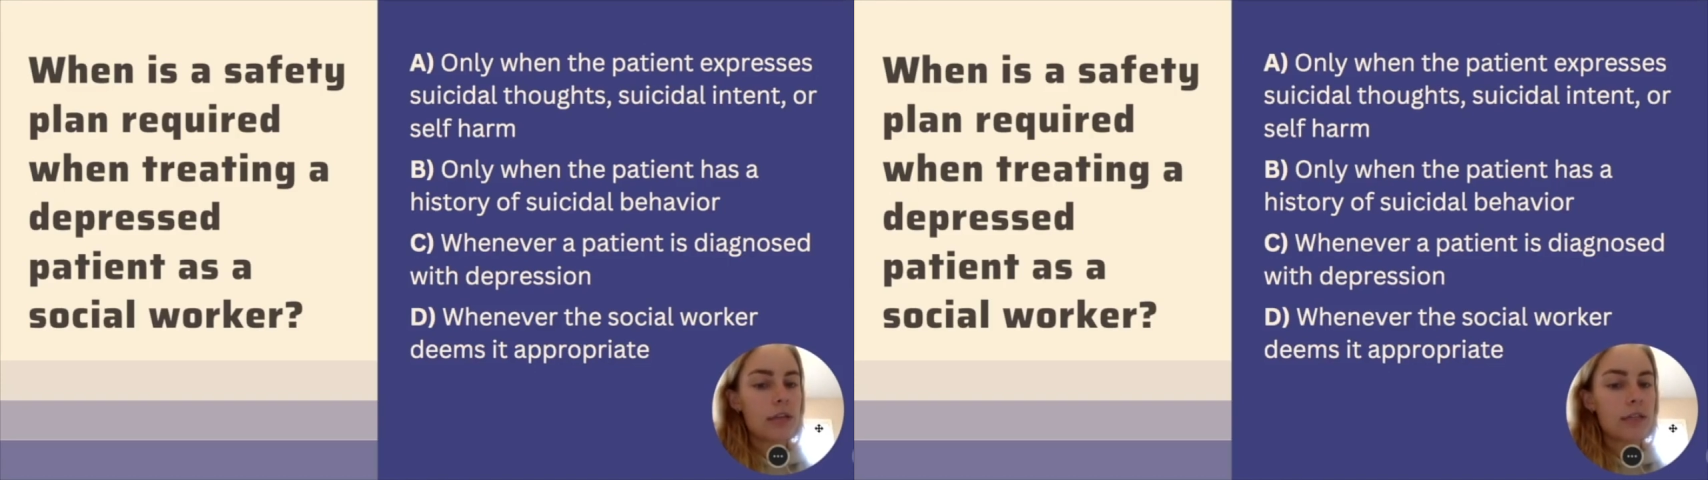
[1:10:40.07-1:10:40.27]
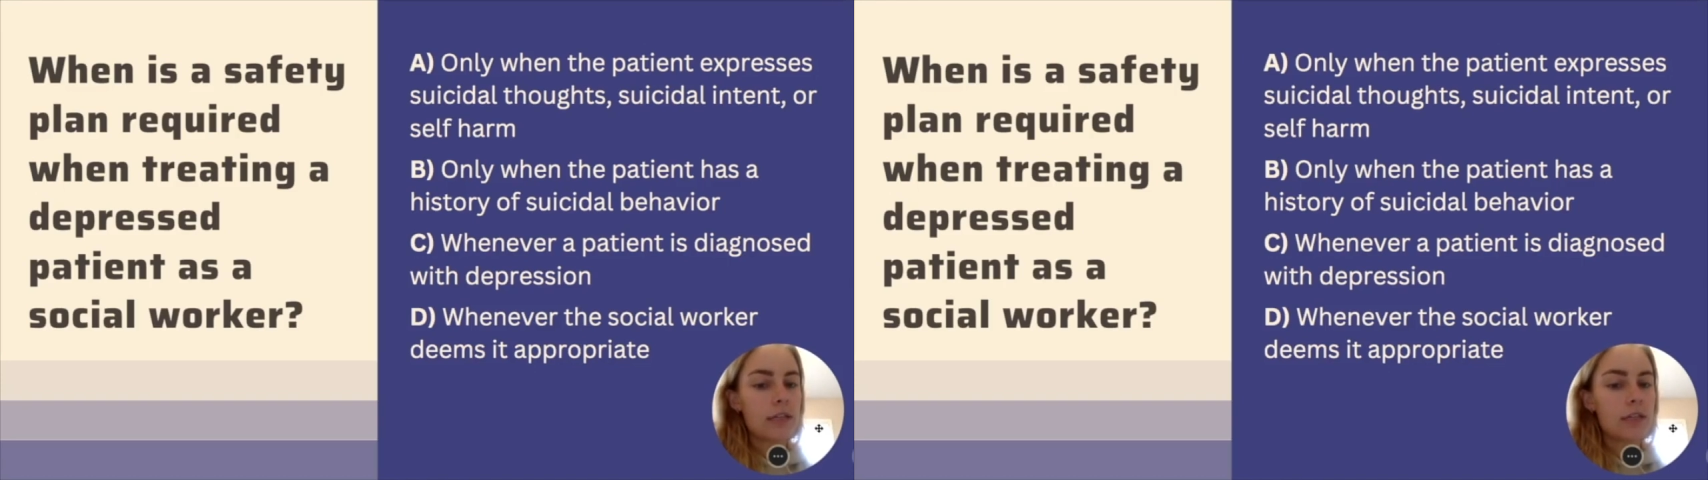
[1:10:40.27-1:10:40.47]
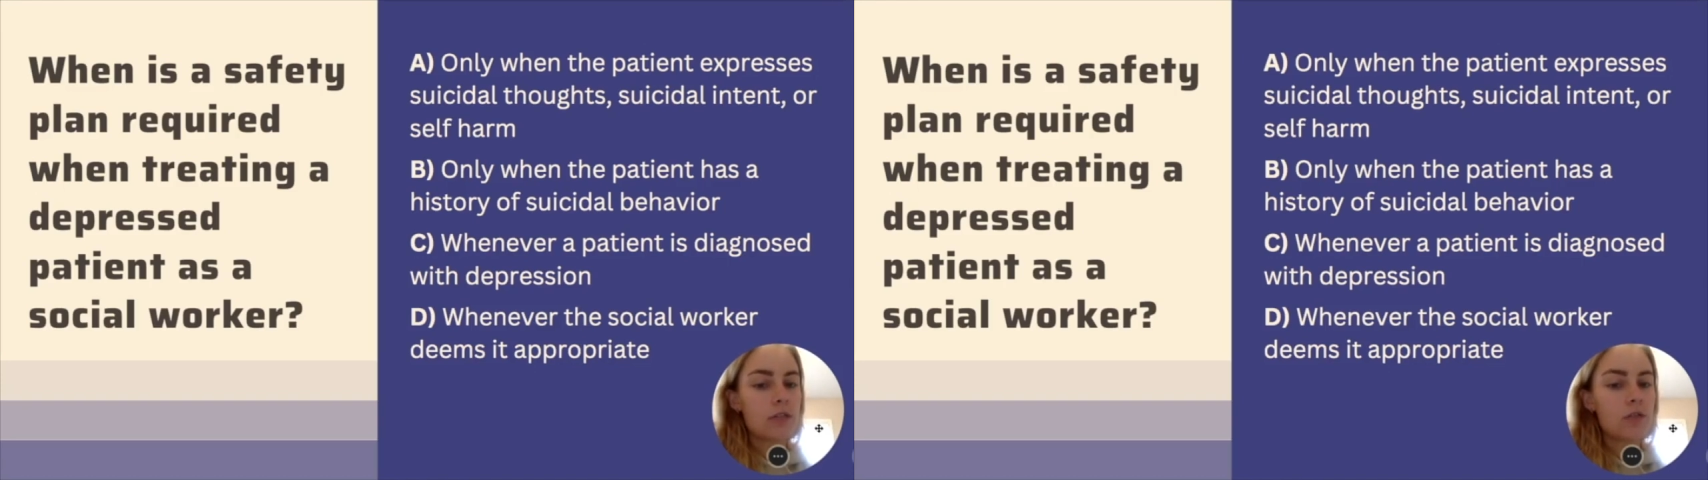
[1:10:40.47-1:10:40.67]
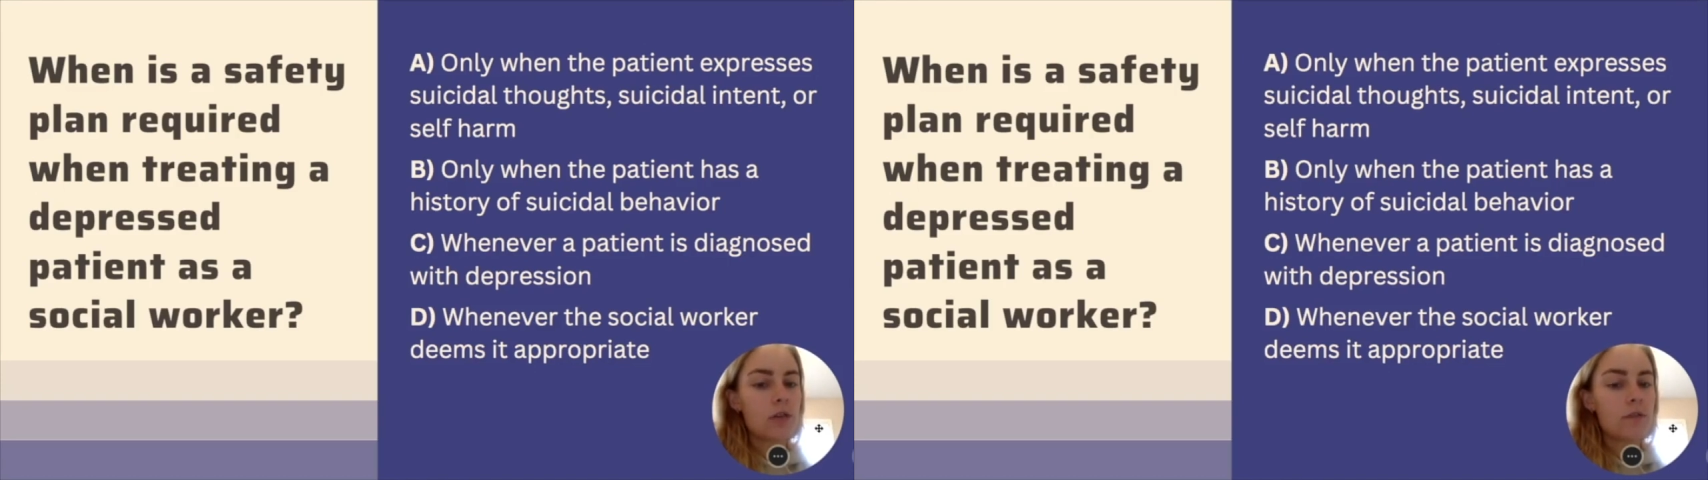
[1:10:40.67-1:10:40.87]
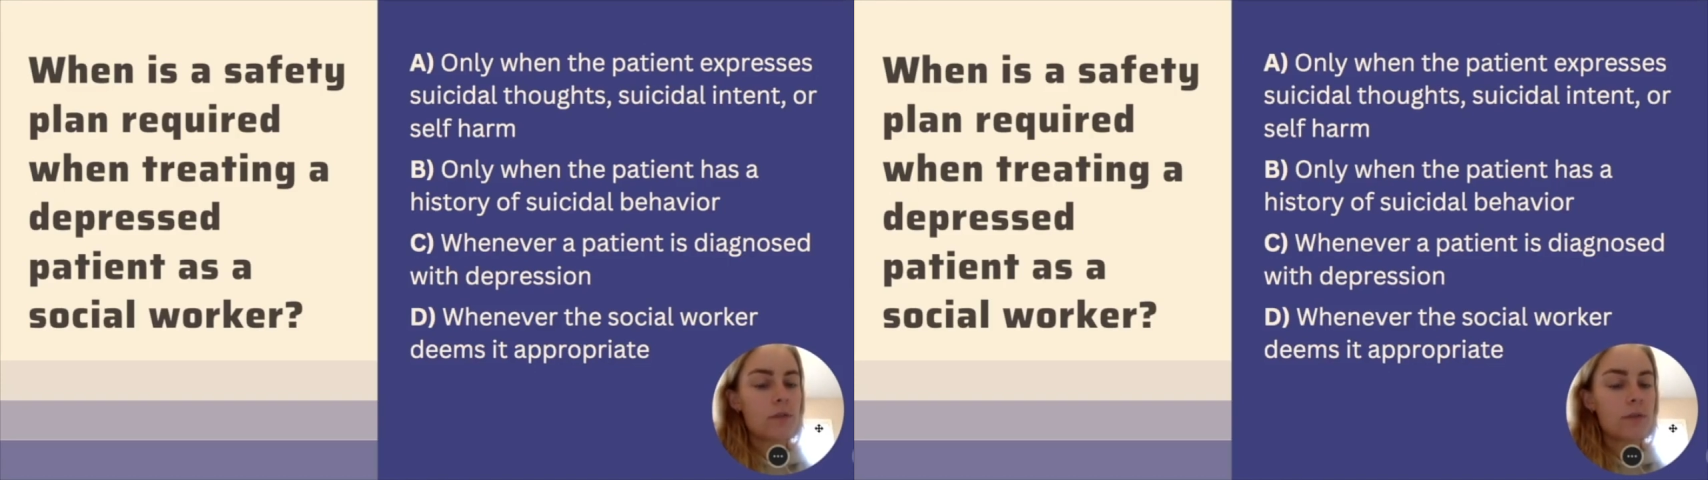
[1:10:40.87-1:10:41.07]
a history
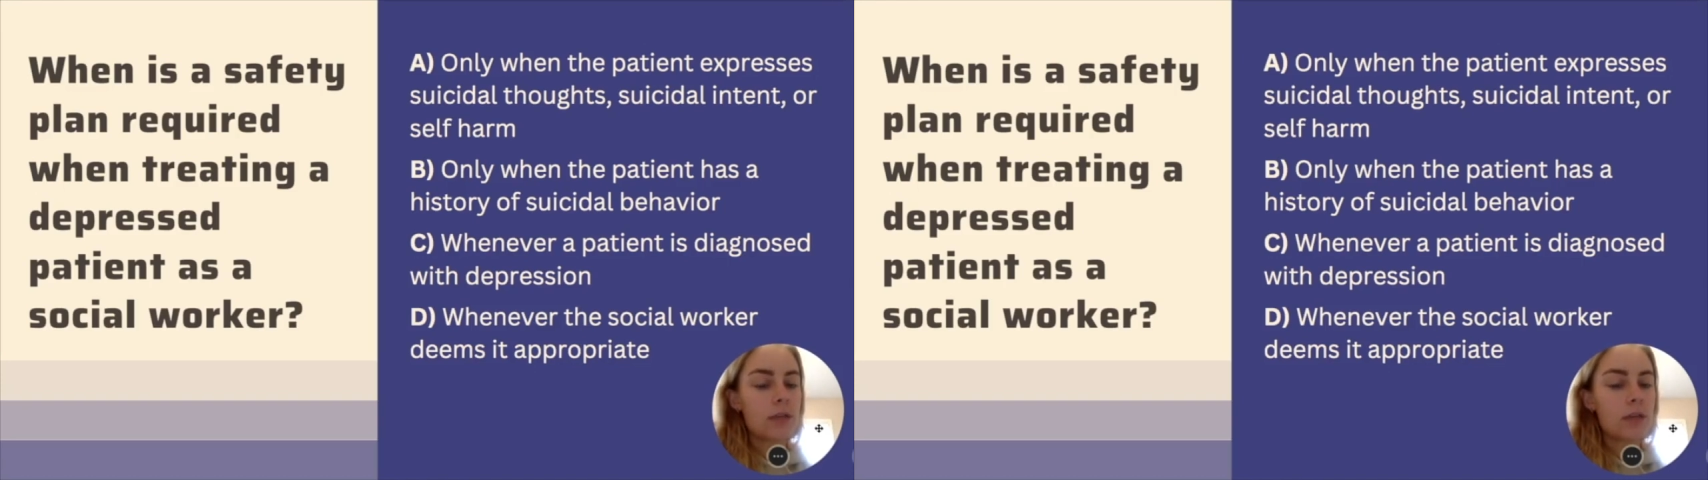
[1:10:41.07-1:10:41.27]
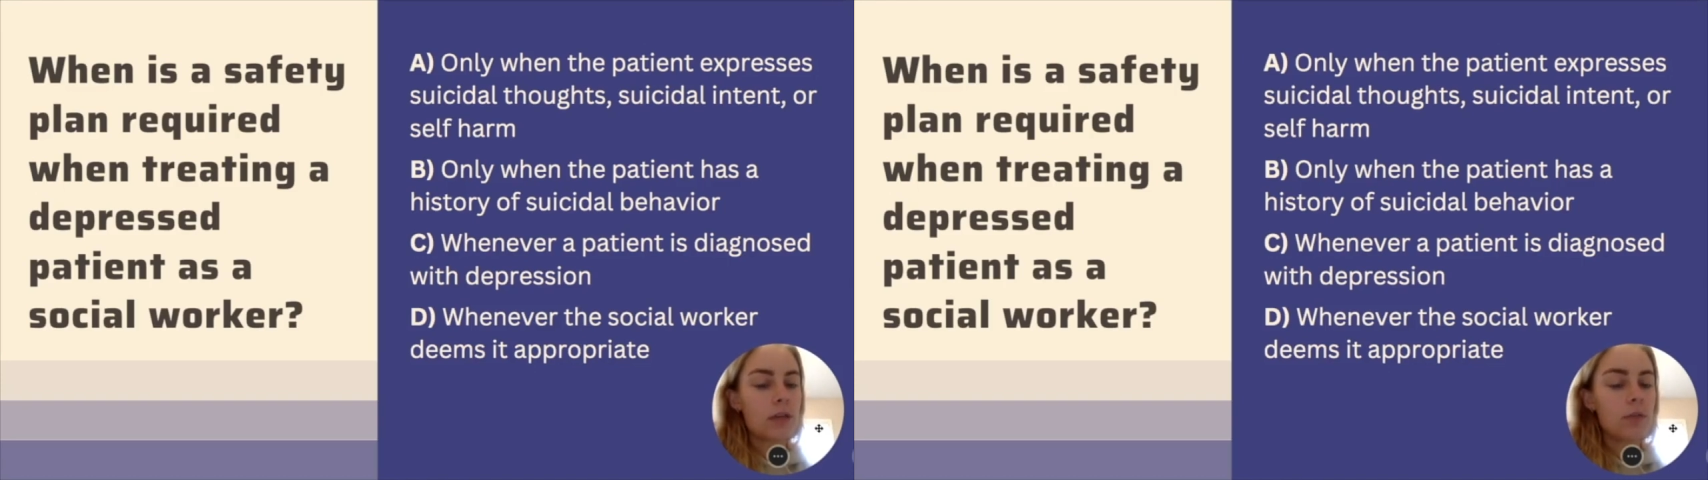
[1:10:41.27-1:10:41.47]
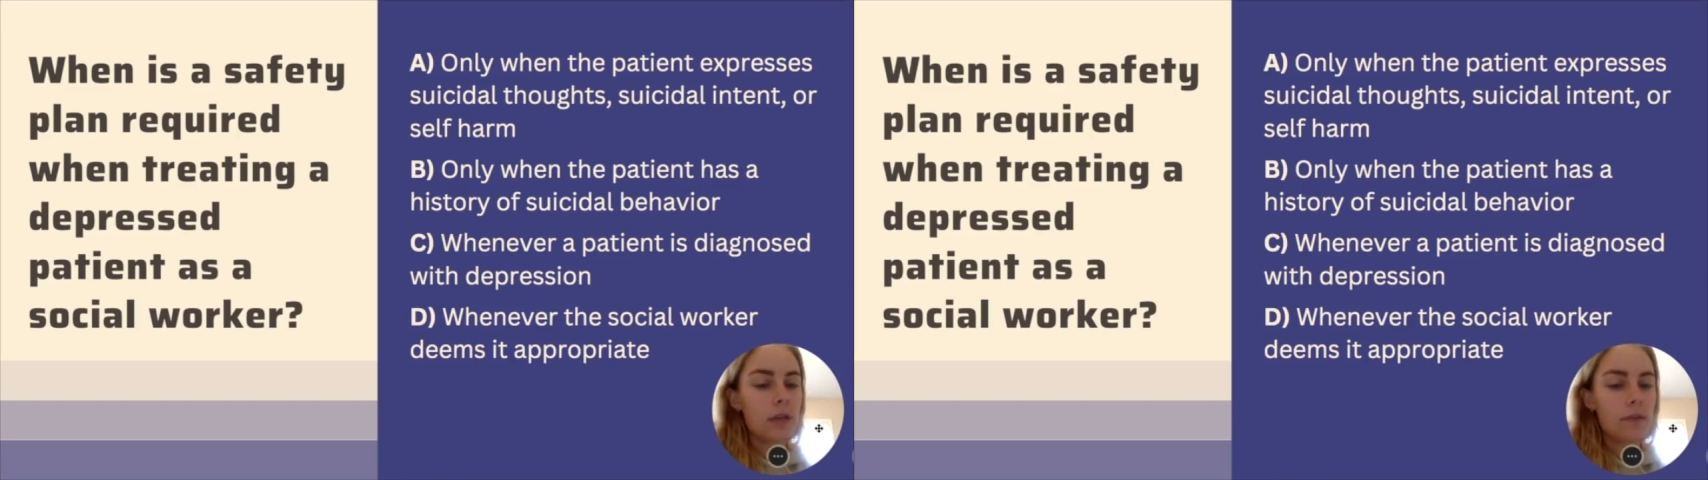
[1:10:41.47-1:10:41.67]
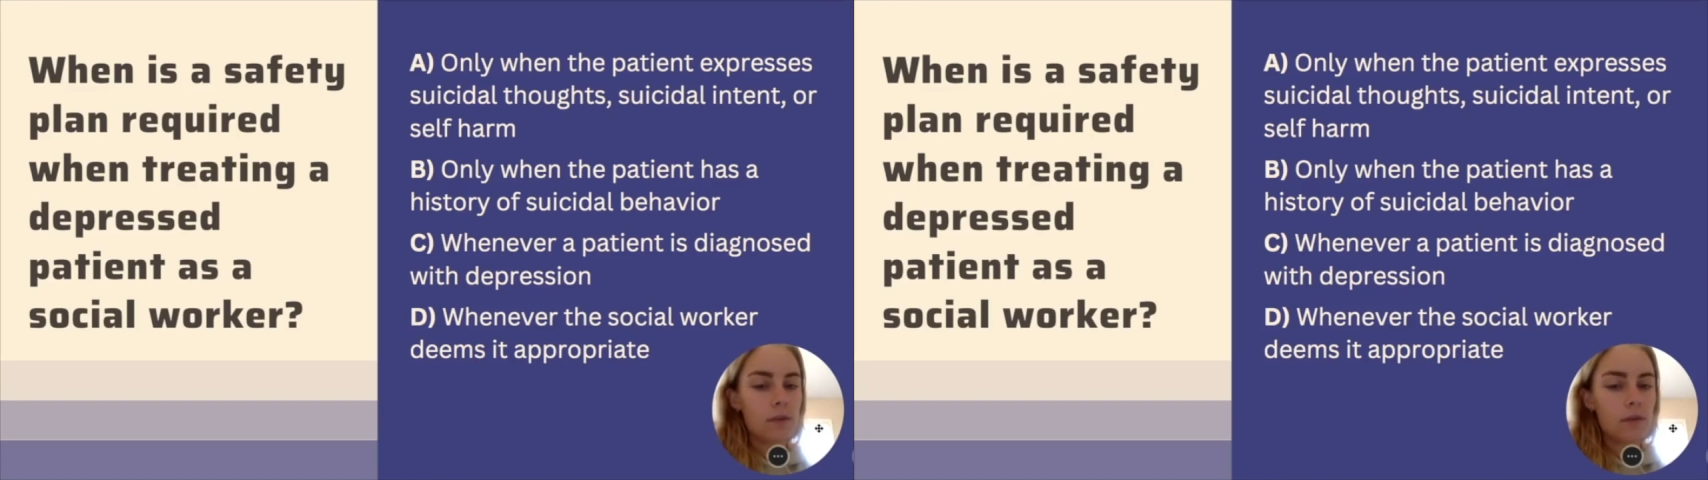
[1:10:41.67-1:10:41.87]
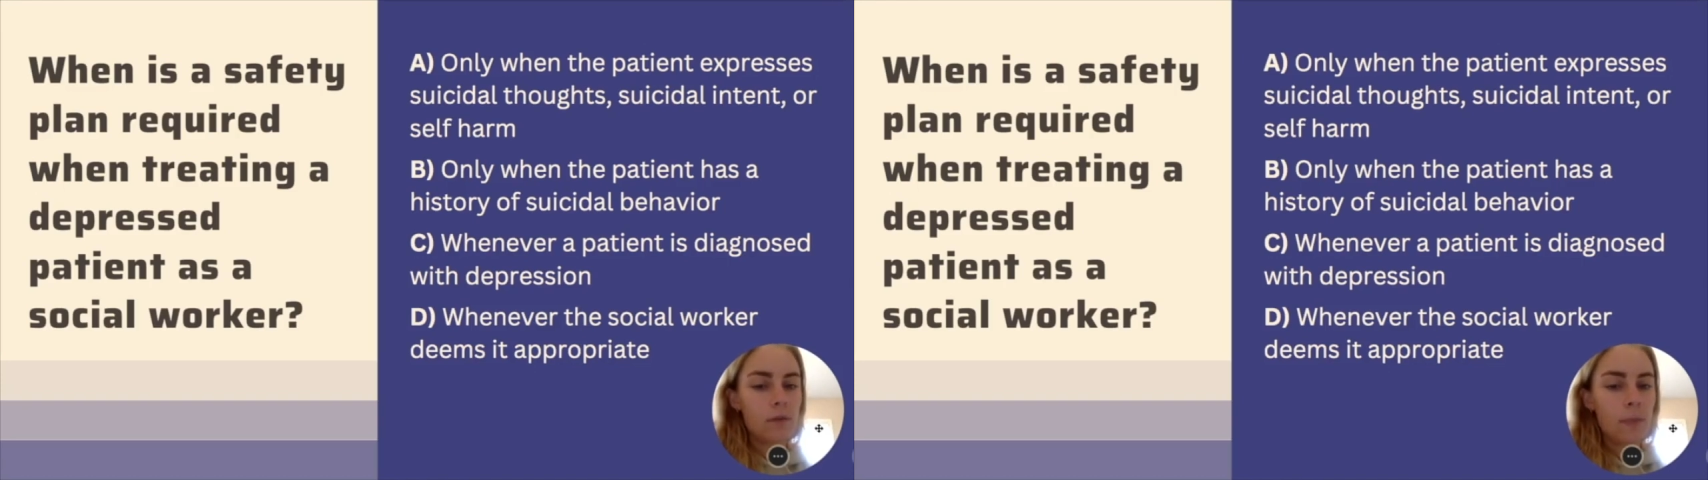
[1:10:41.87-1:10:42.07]
of suicidal
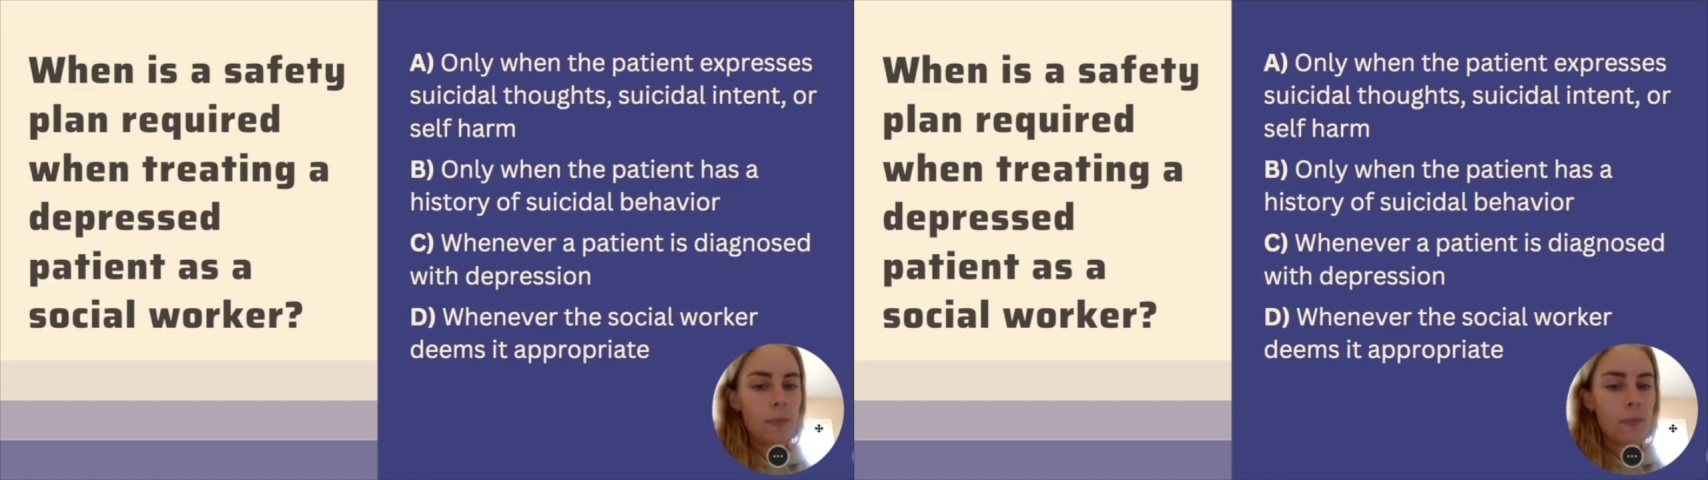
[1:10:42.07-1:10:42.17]
behavior.